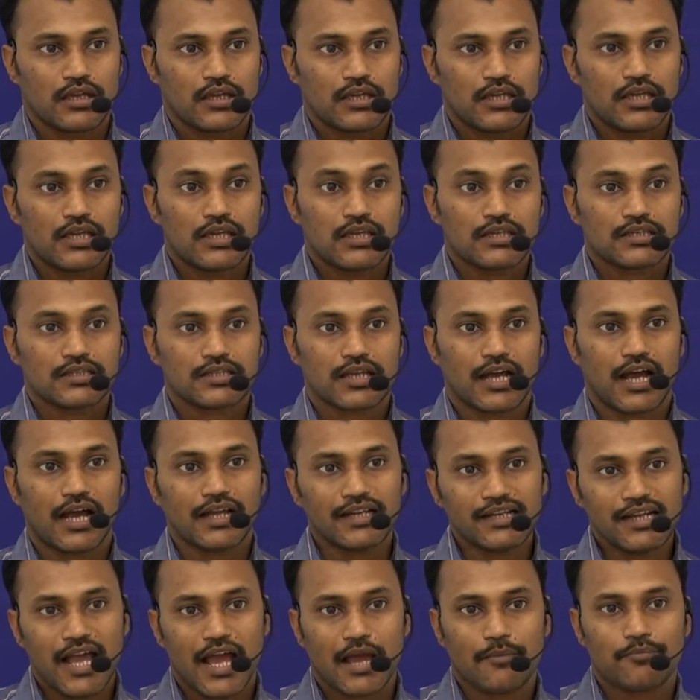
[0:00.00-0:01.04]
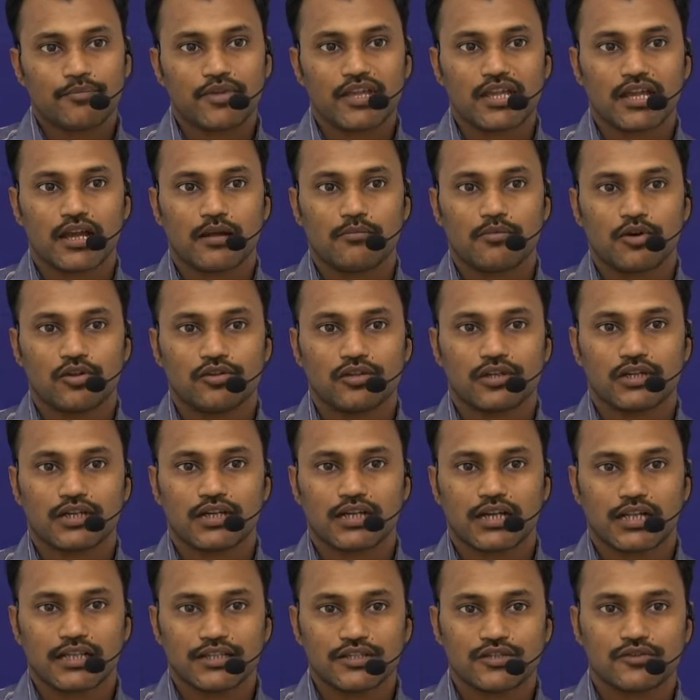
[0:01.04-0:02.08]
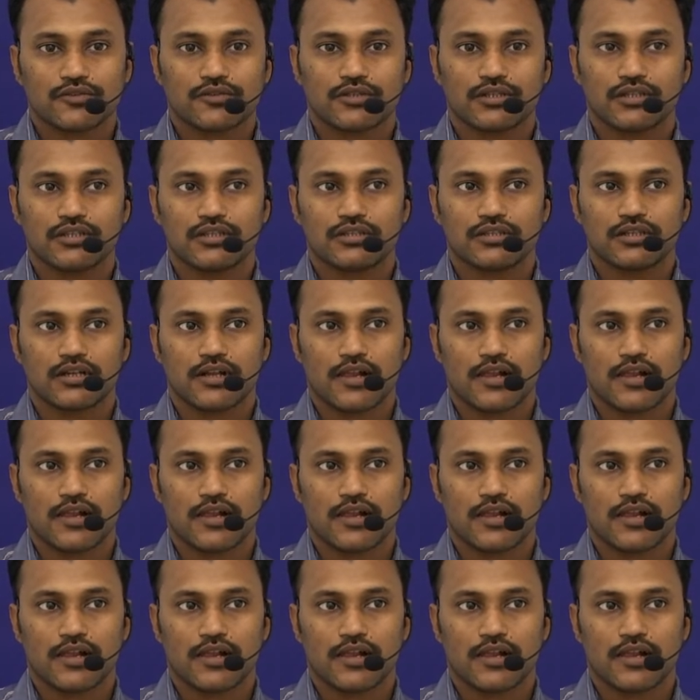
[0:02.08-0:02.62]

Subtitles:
He is unhappy about the cultural